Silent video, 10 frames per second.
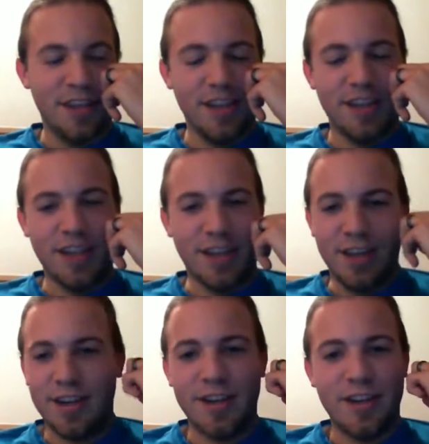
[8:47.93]
like
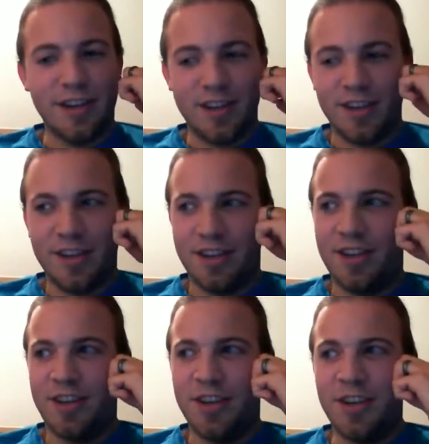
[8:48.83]
a
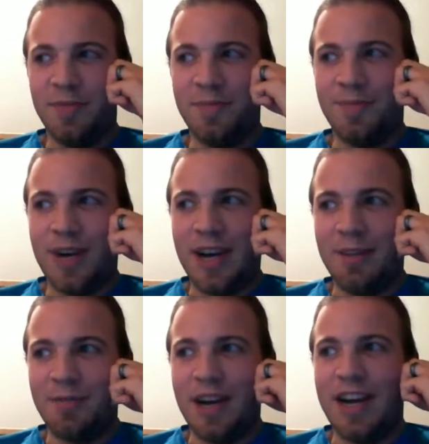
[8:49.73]
good pot
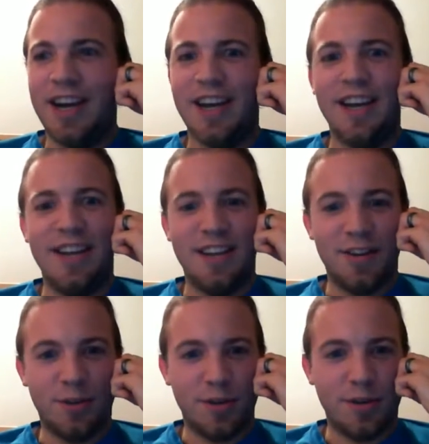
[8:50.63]
pie
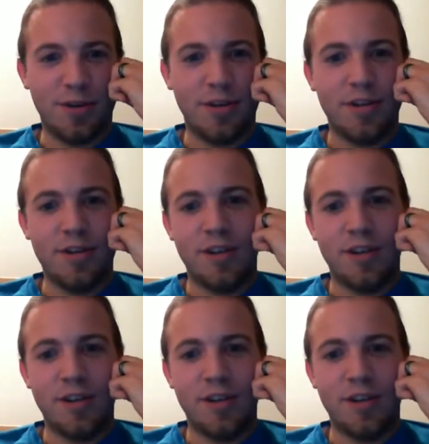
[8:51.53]
or